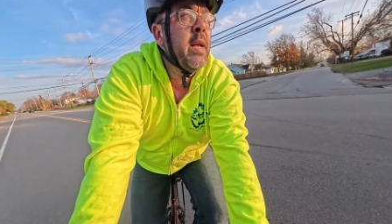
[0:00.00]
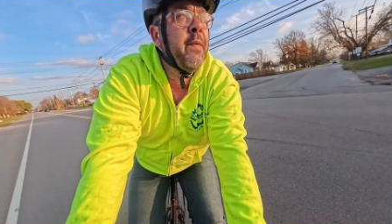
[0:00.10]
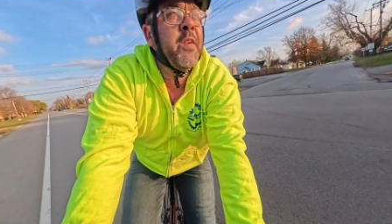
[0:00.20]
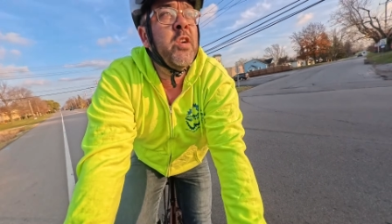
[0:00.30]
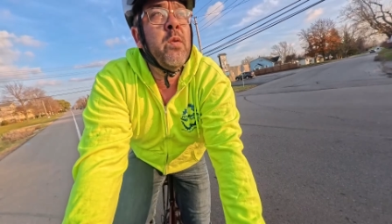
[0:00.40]

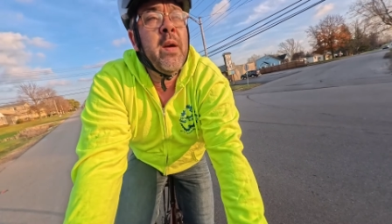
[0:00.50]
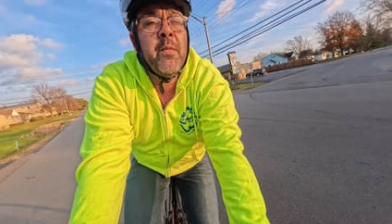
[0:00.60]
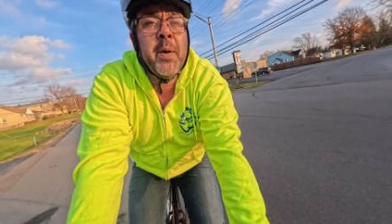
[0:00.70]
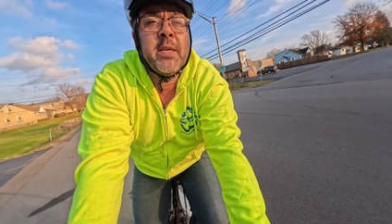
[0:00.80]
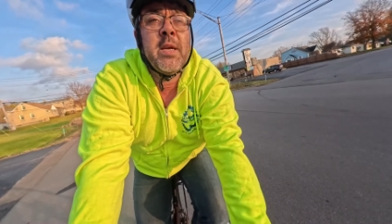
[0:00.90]
If you don't
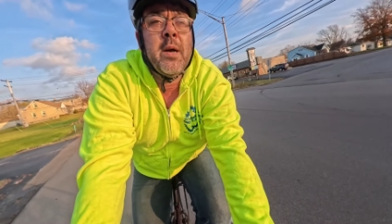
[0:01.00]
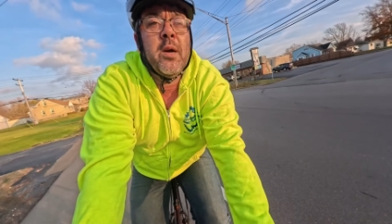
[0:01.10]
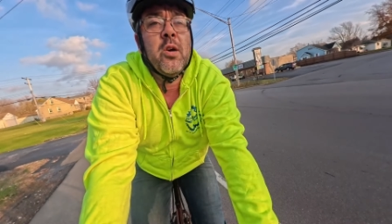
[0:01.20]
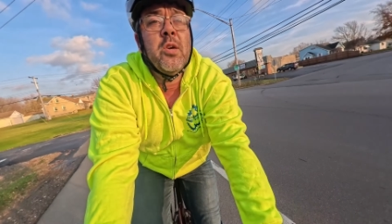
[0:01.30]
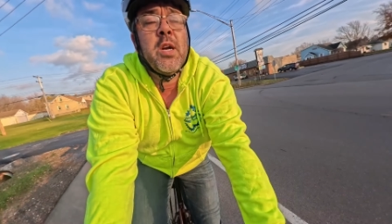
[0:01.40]
have a bike
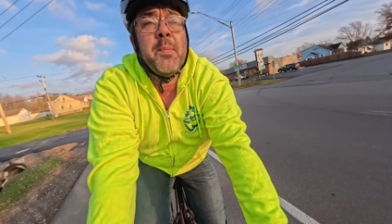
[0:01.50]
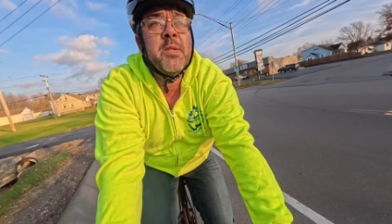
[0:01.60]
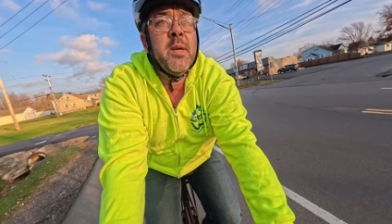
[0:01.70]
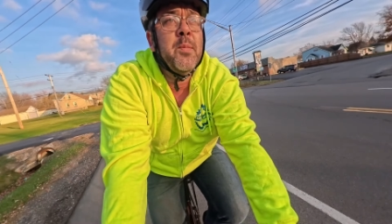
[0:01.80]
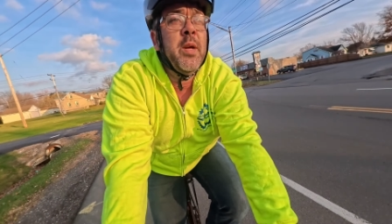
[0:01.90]
shop
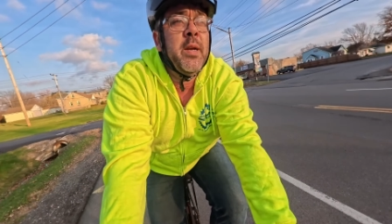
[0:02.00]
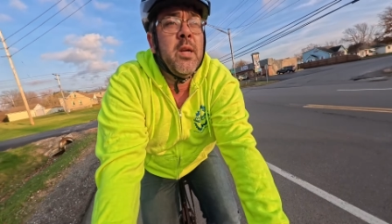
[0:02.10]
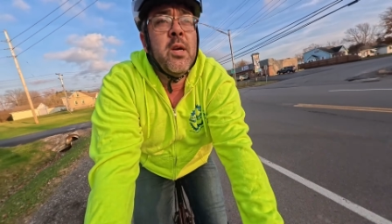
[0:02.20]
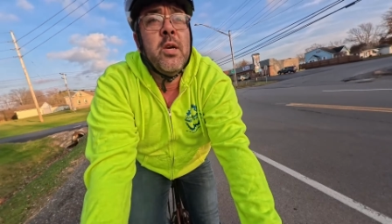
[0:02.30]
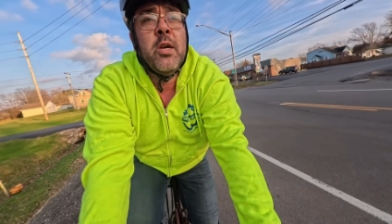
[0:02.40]
assemble it,
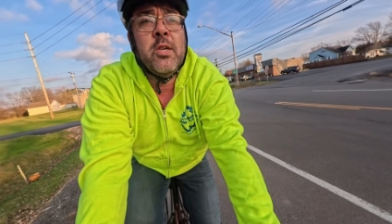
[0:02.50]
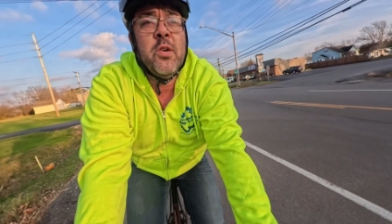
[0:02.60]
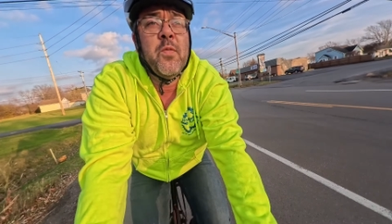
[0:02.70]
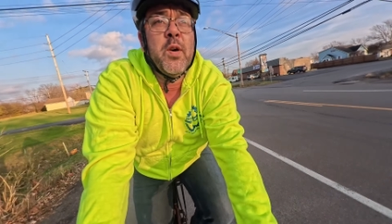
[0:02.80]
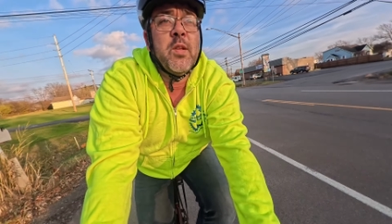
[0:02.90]
you
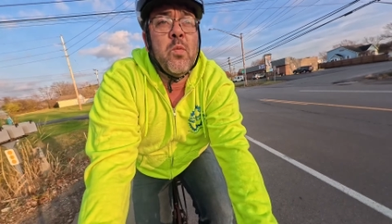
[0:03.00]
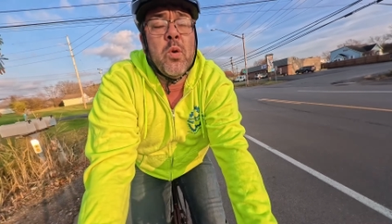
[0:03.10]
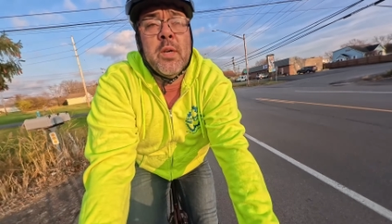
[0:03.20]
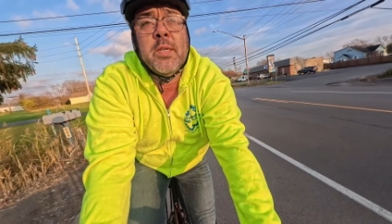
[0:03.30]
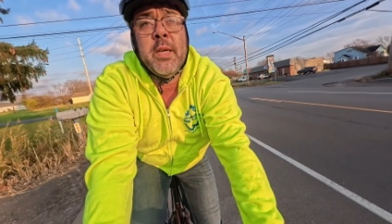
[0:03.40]
do void the
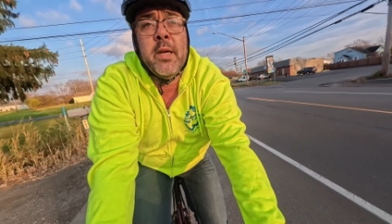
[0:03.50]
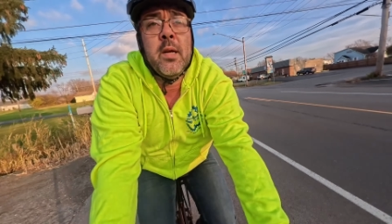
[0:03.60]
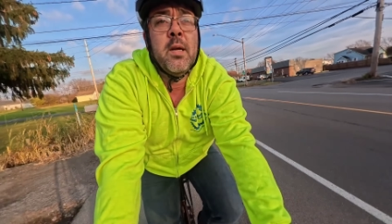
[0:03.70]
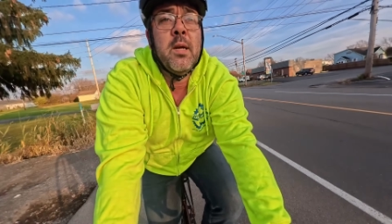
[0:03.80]
warranty.